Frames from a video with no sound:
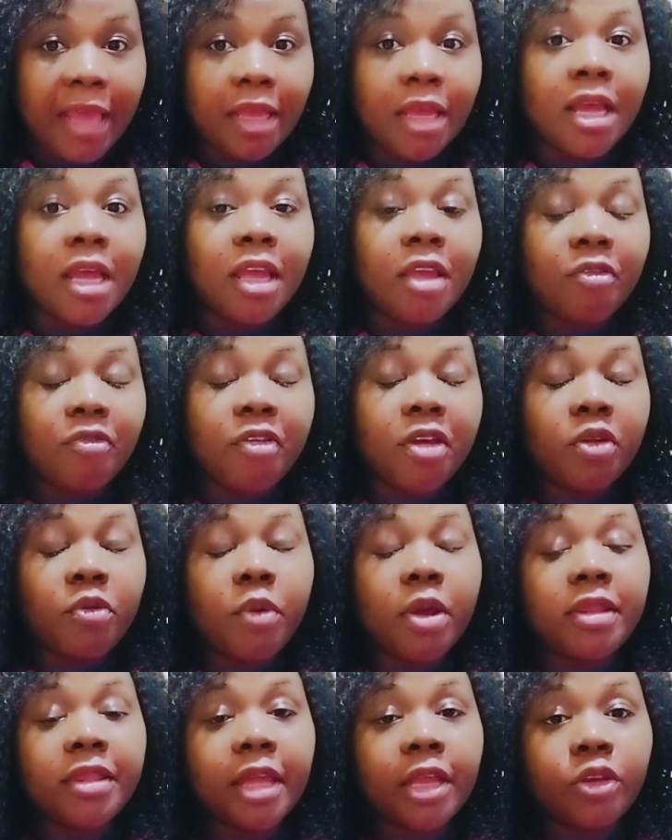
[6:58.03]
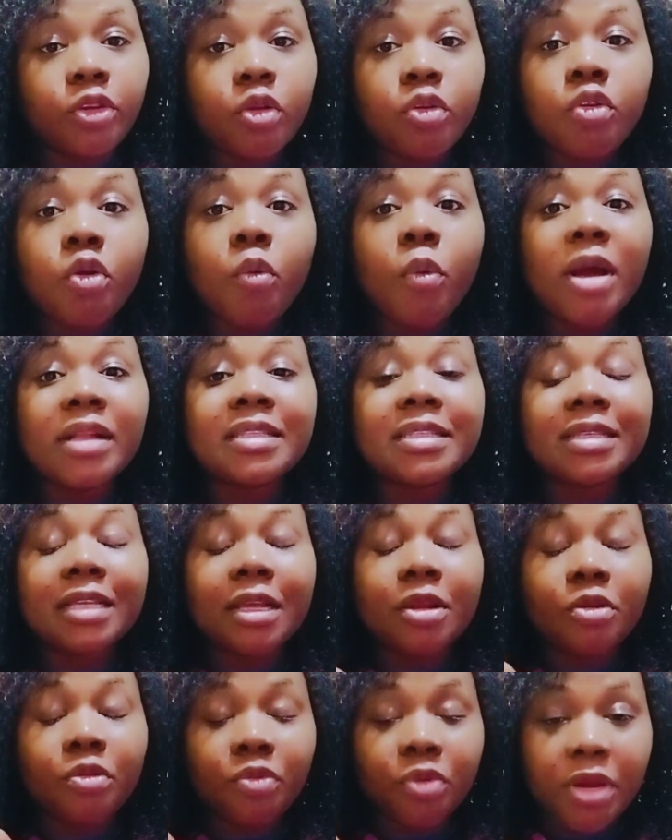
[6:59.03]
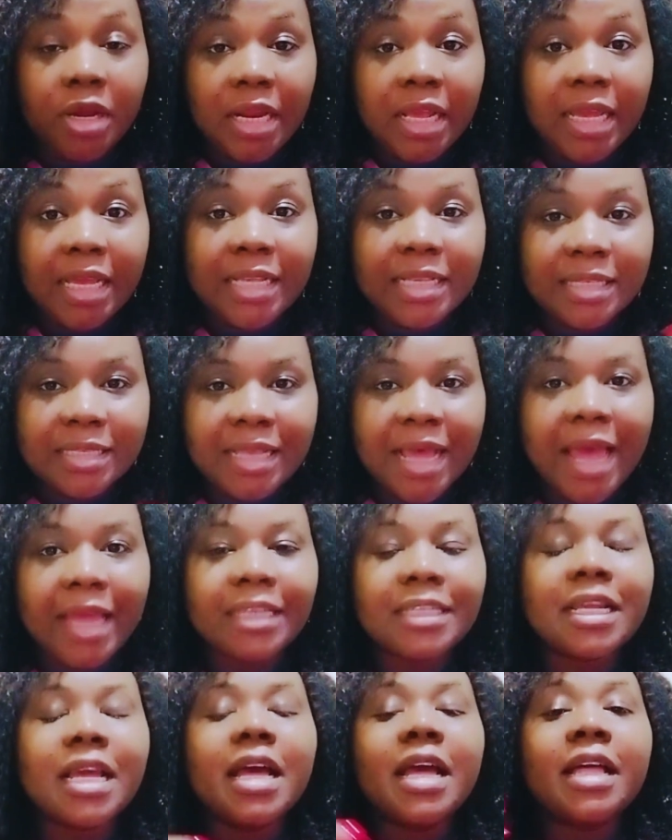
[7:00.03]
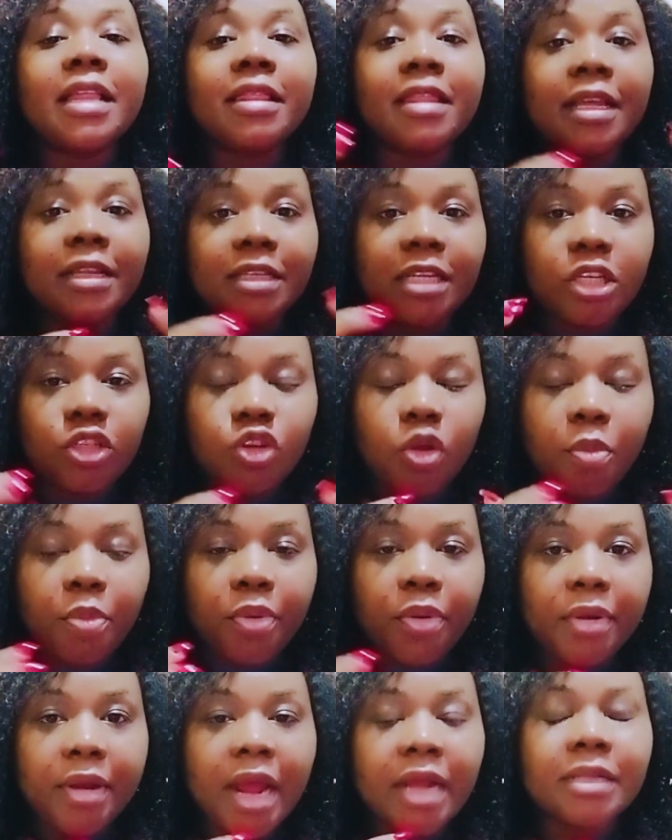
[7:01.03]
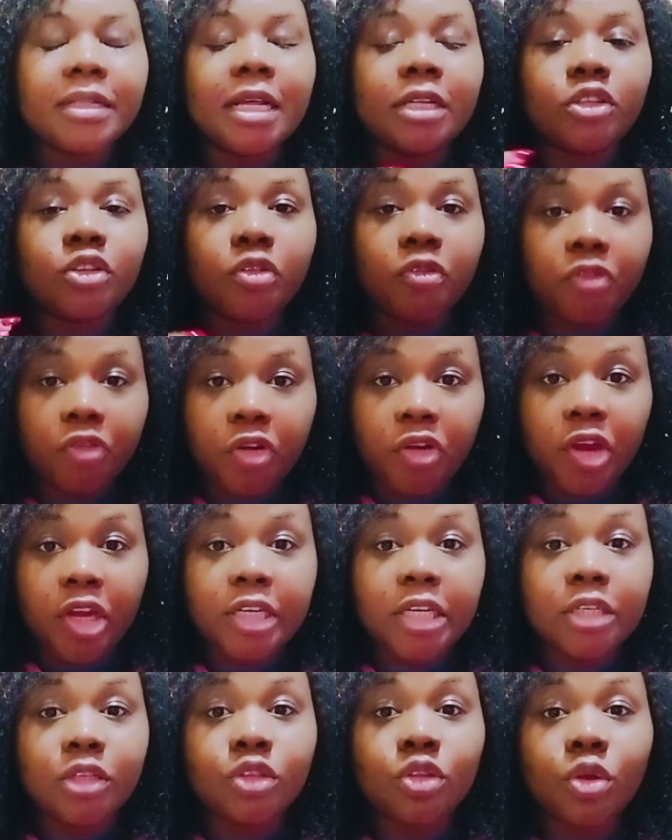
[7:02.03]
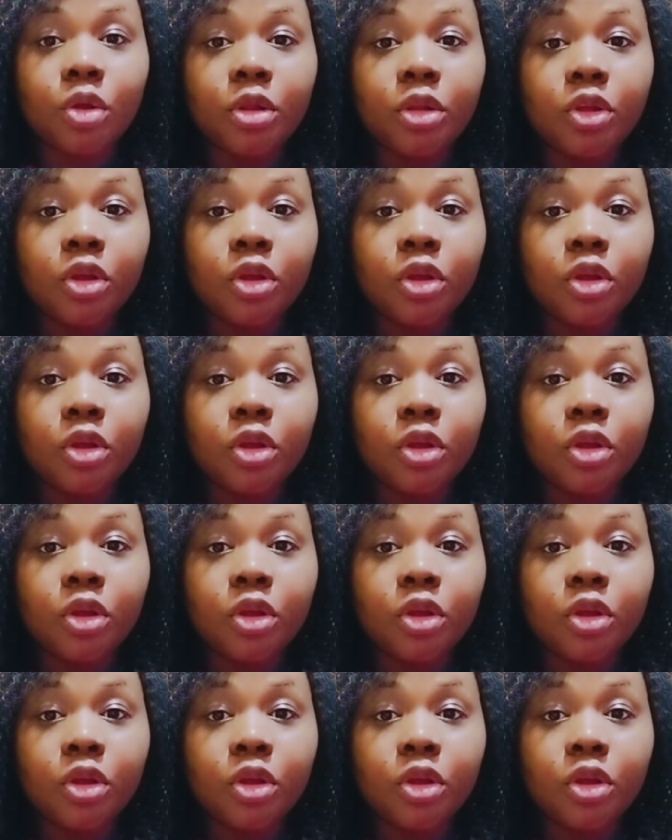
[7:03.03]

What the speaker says: even when they don't know what's really inside the digital product that you've created. So your